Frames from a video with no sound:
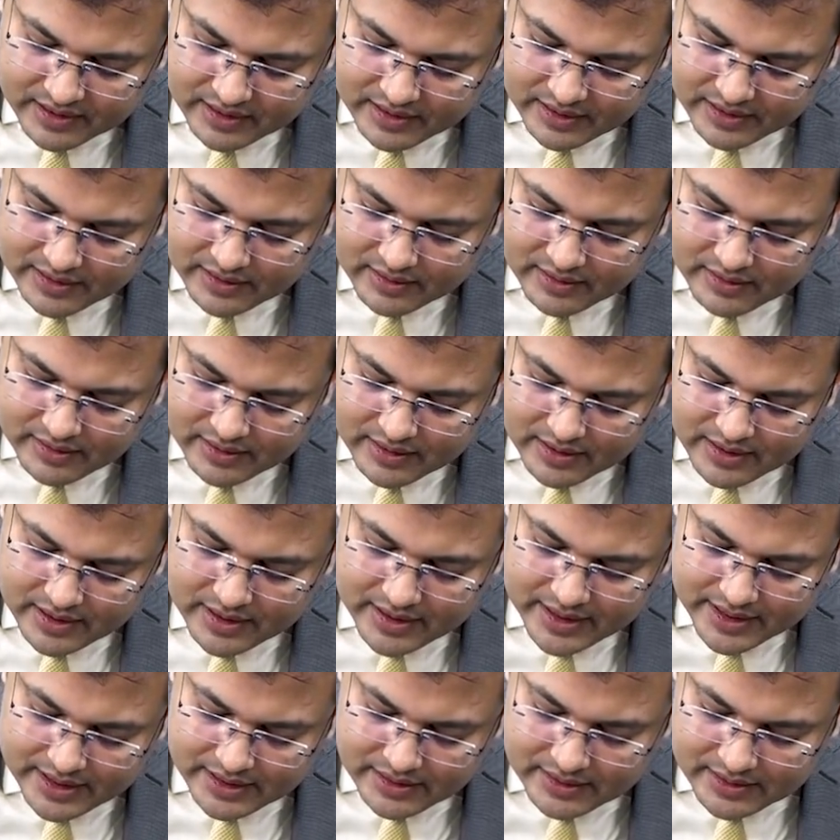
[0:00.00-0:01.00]
clear?
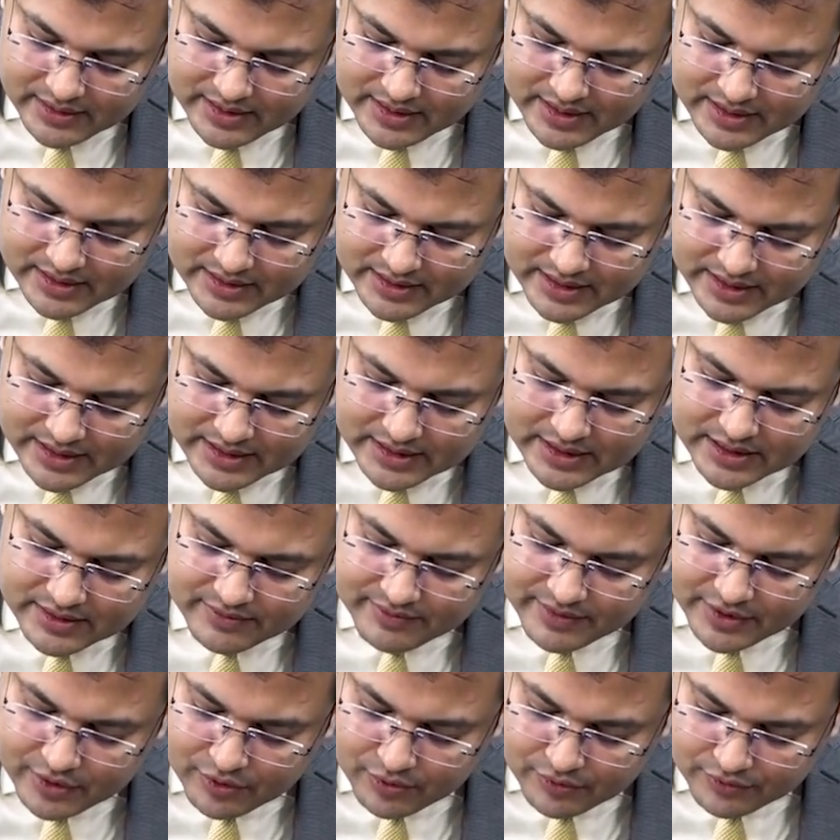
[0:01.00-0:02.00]
In these cases,
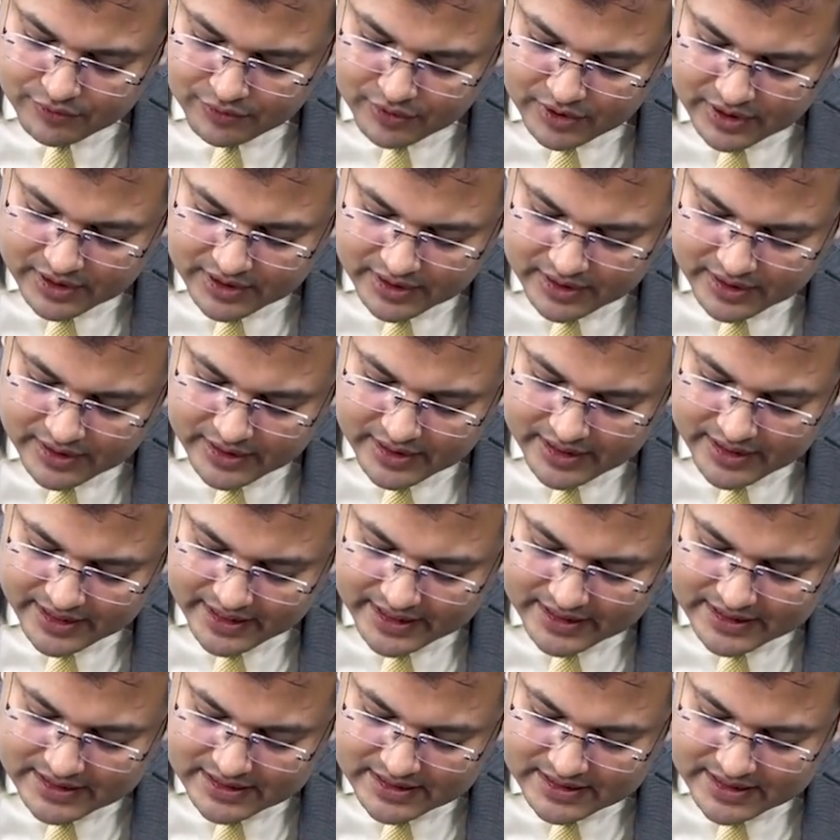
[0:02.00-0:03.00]
we go for
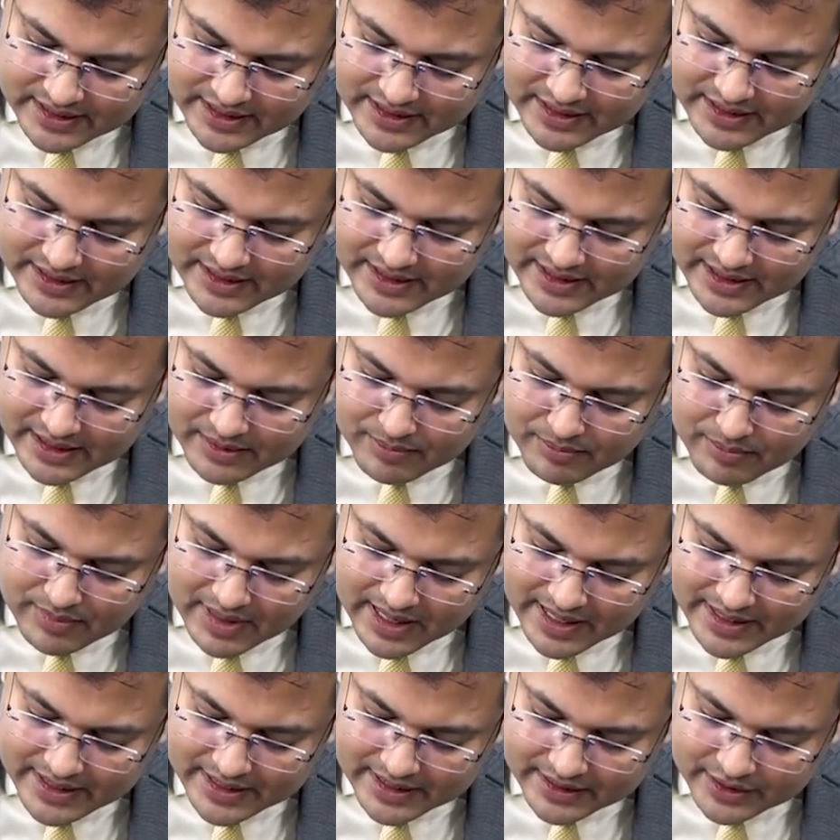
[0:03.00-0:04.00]
extended
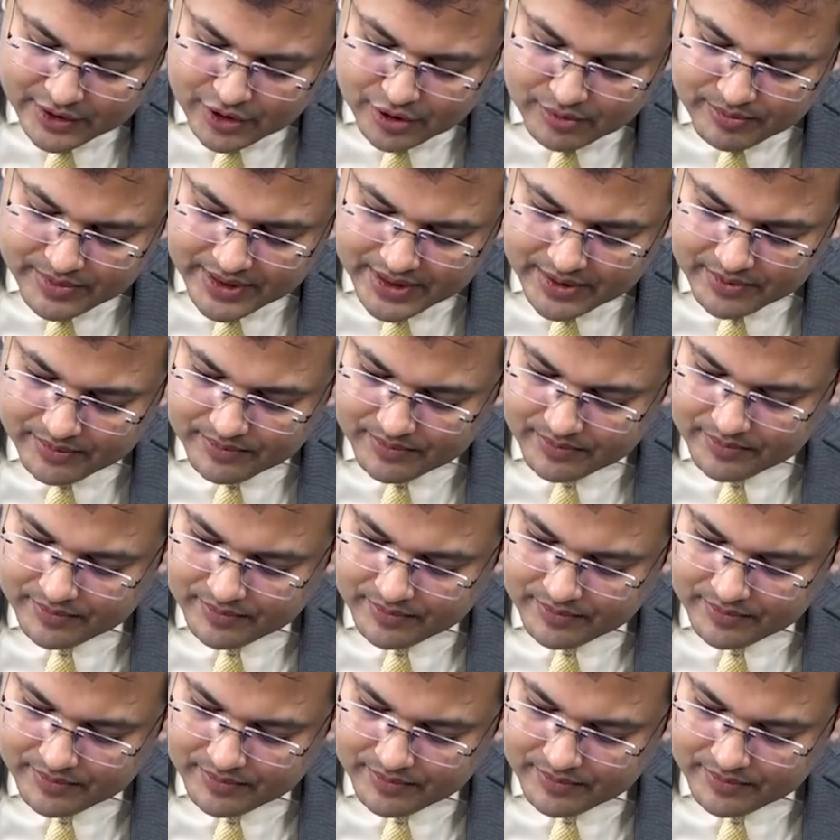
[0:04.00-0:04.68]
myectomy.